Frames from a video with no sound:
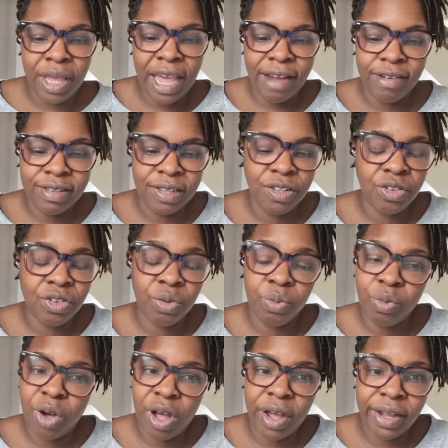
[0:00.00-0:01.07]
Care assistant
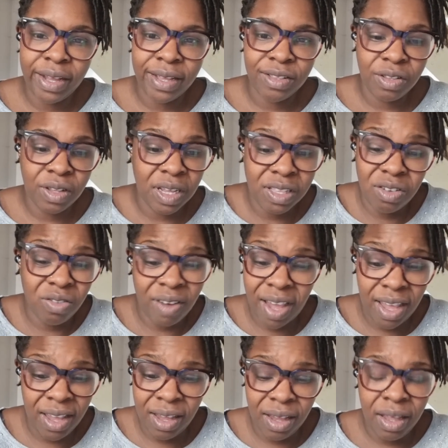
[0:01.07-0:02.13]
work is
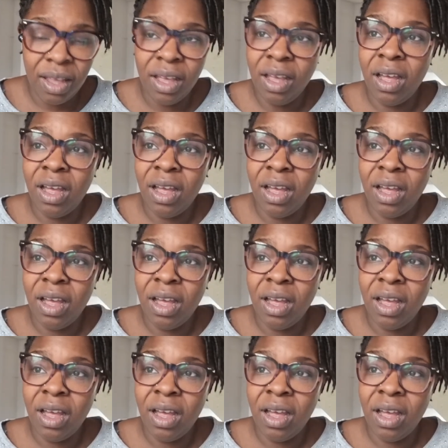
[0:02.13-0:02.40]
great.